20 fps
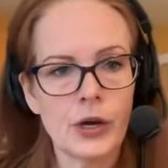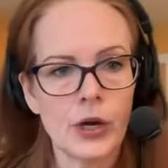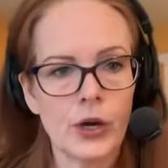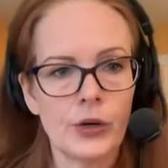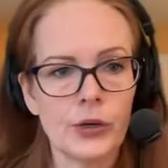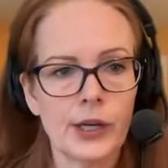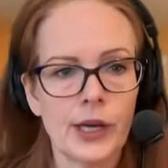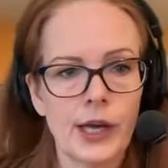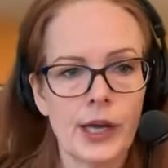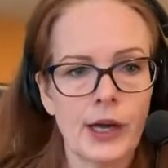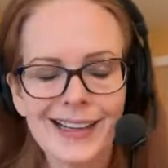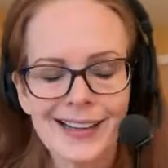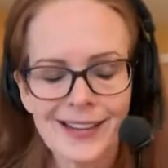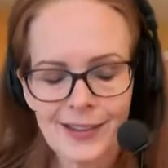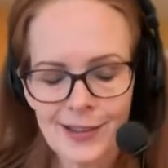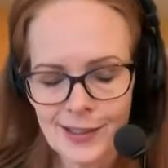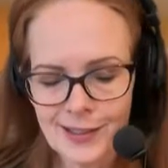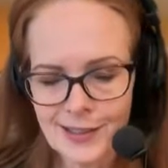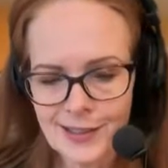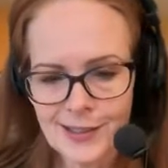mode,
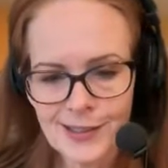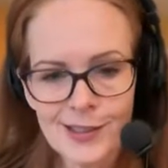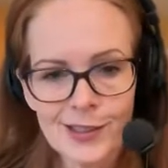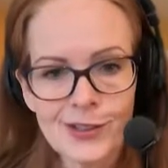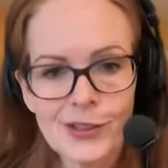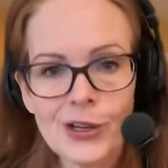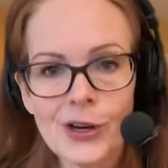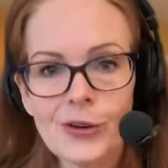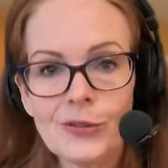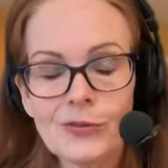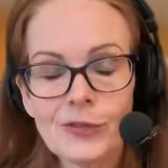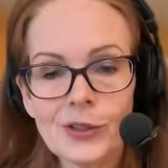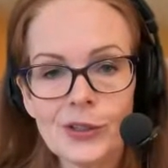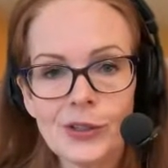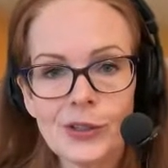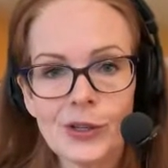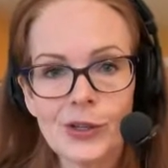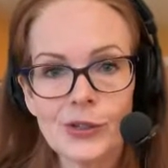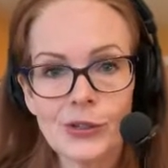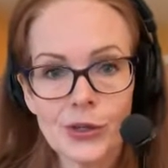this is the no
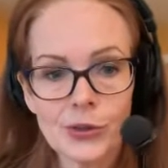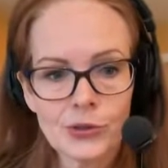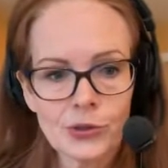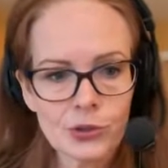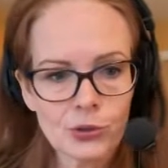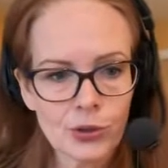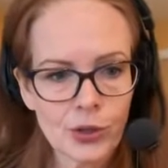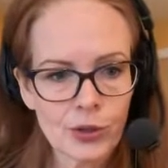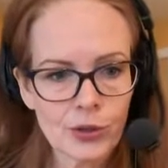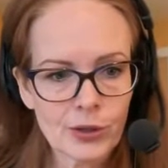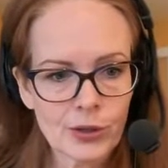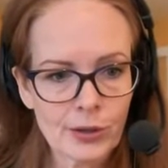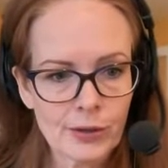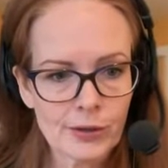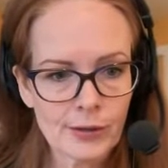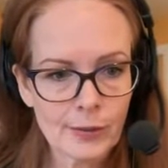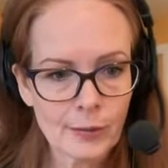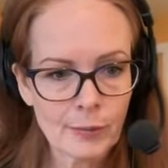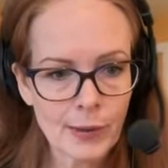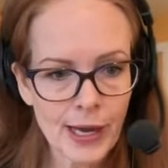fill, no stroke
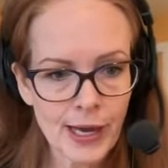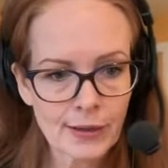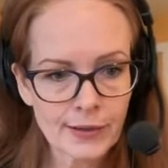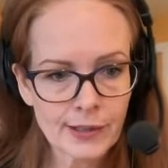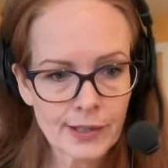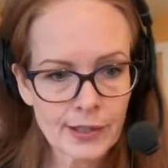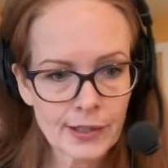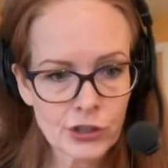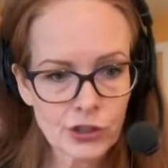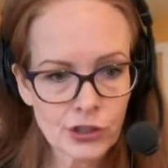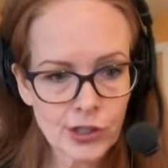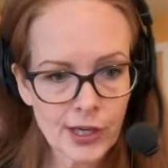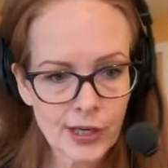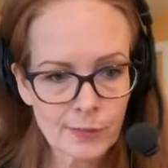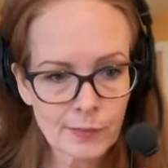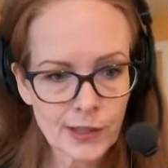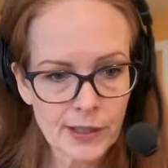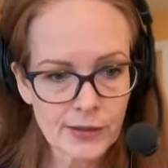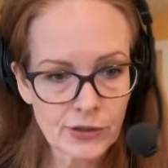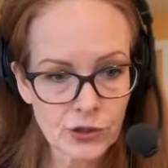bounding
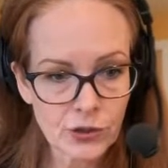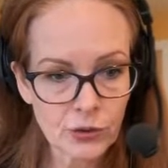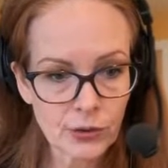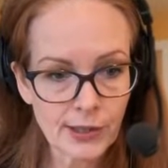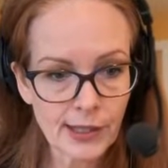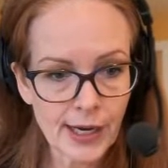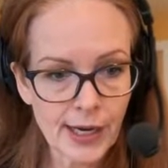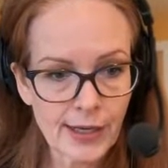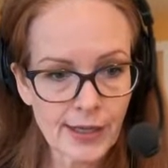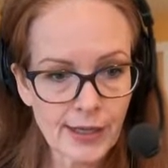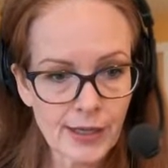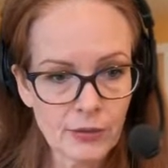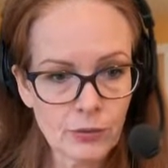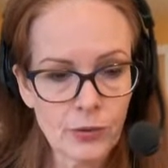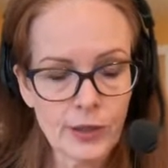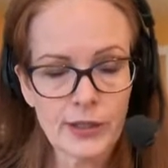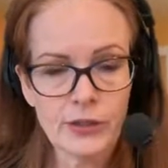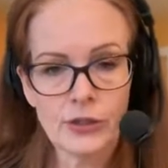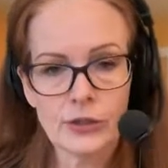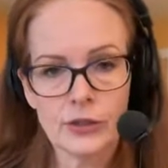shape that's created
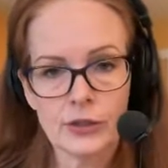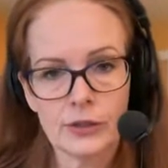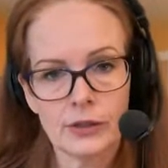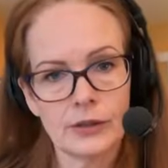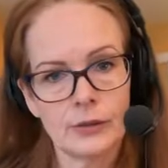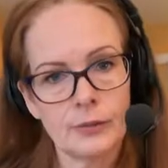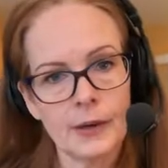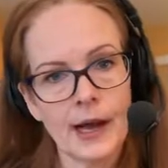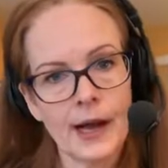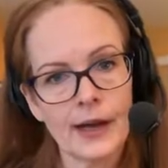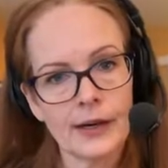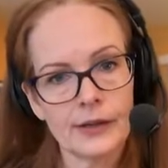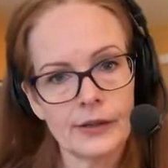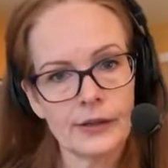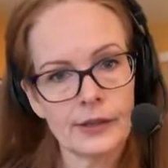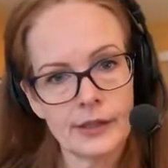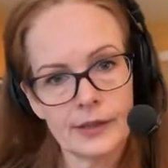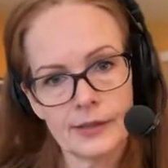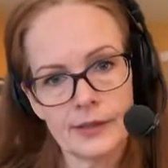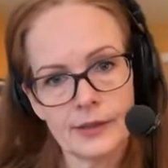when your
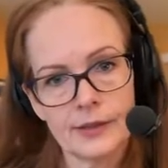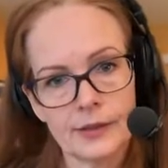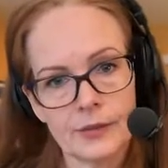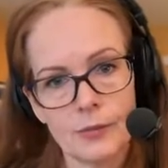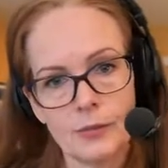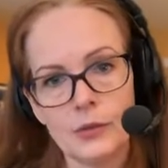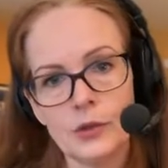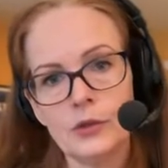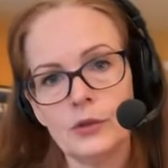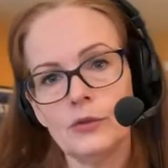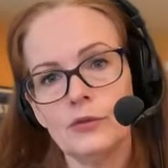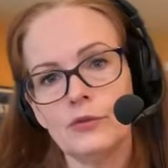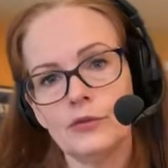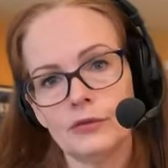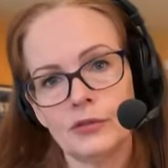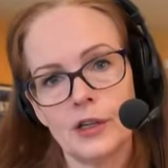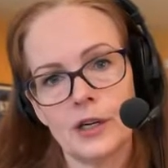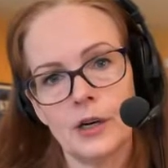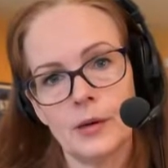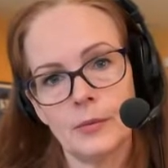pattern is moved
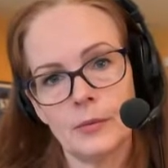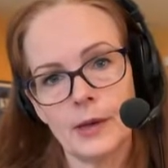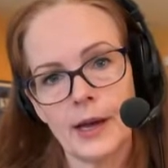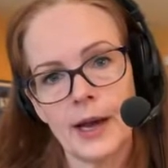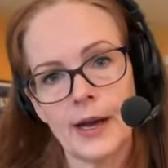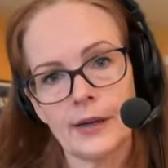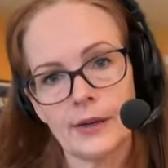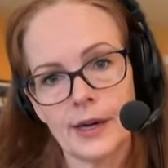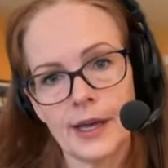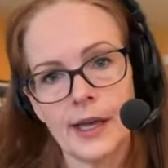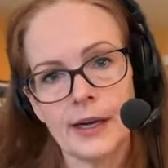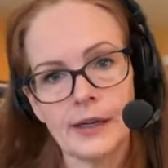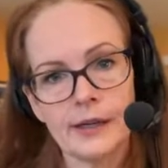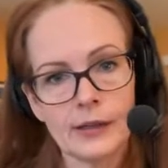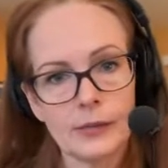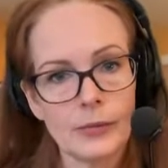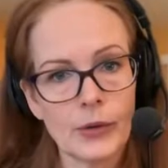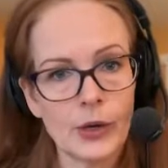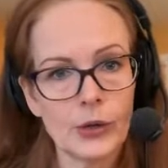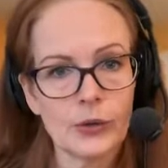from pattern
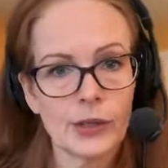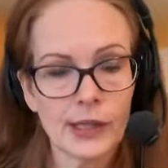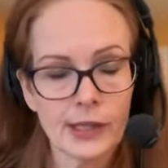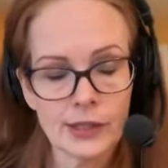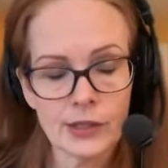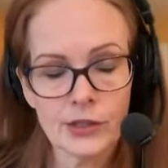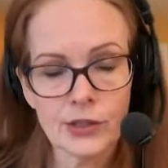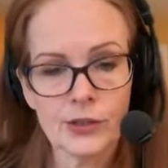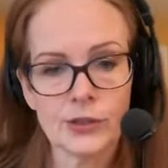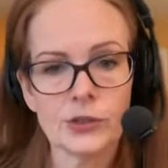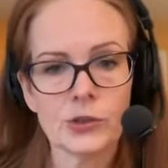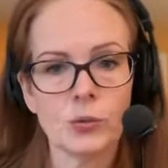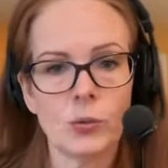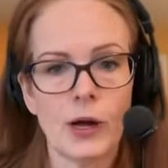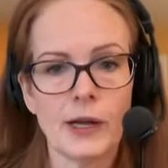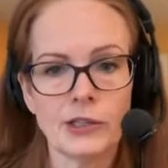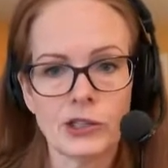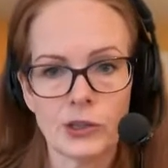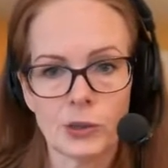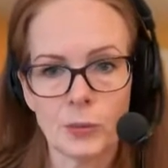editing mode into the
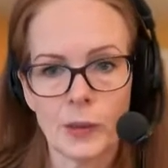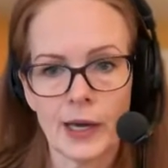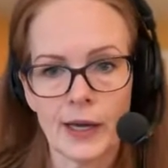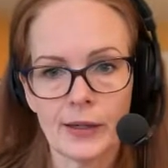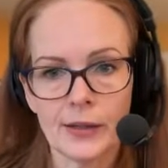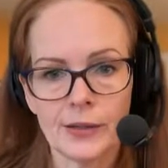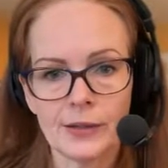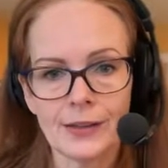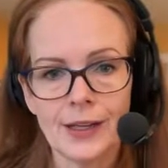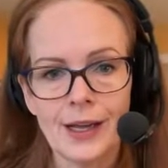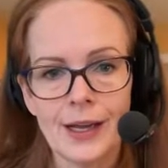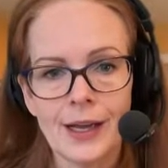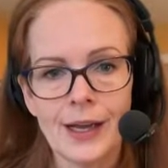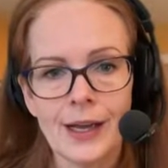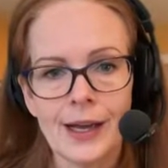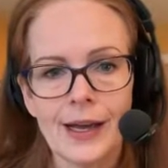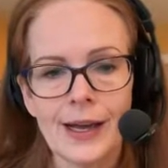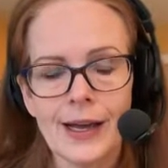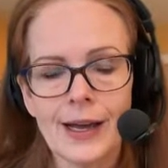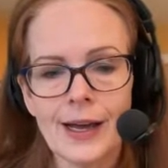swatches panel.
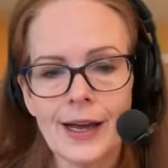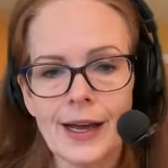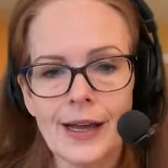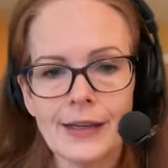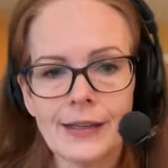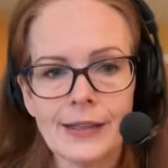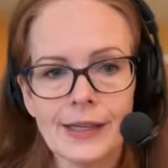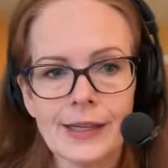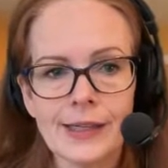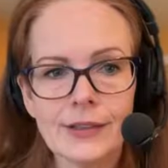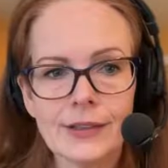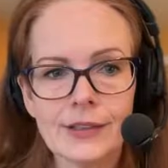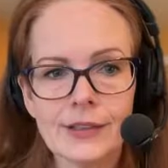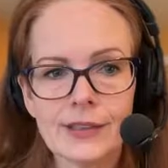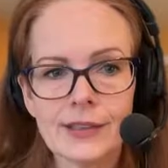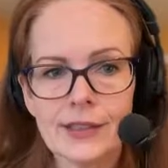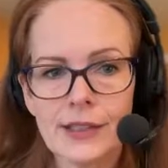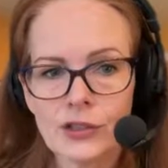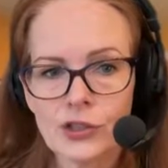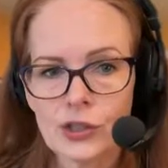And it's
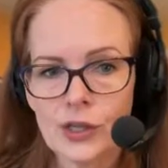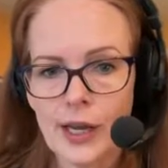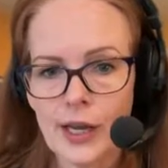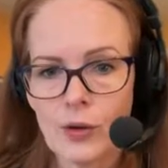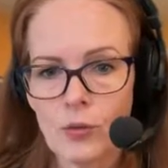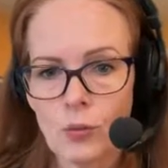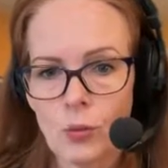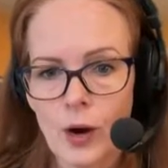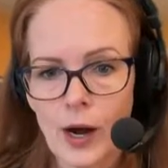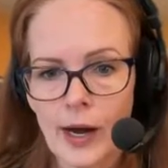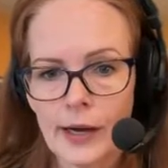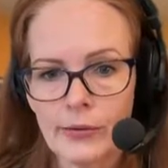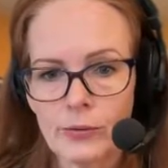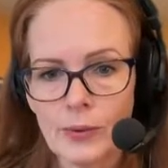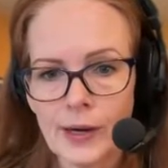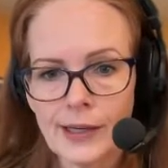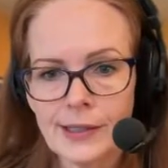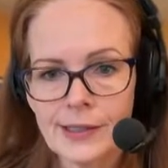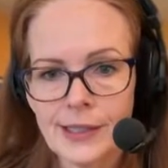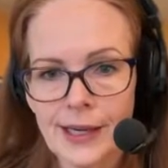such a wide
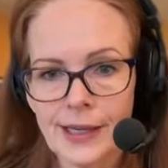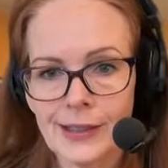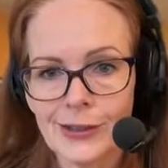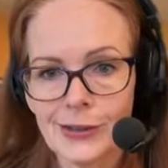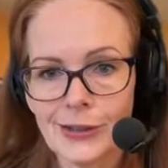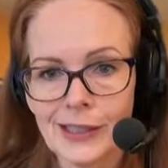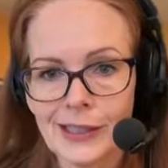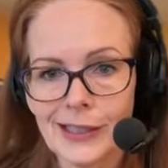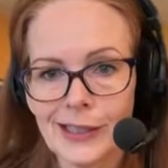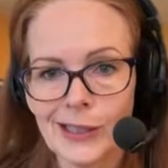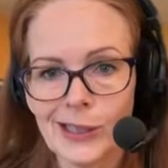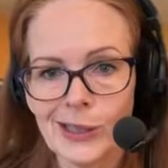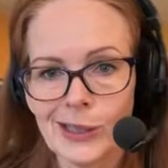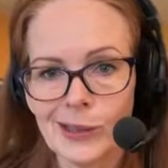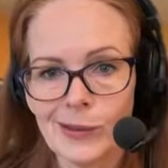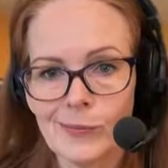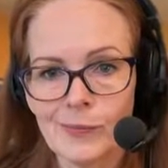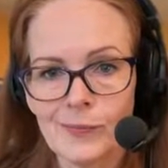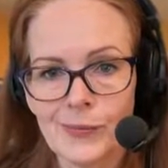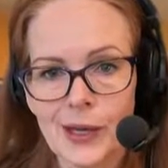rectangle
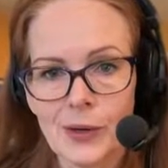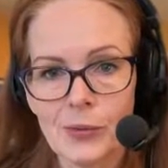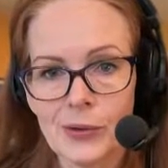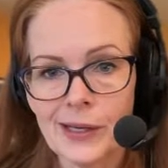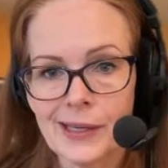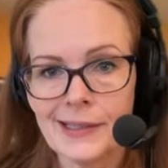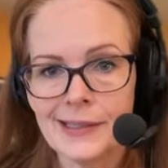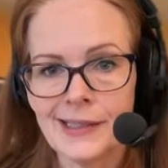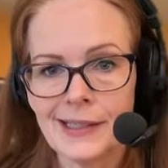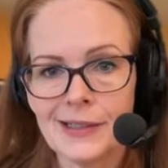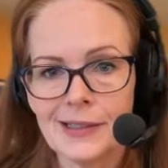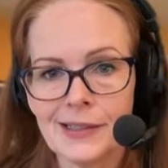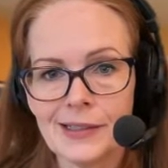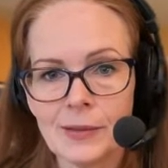here, and we can see the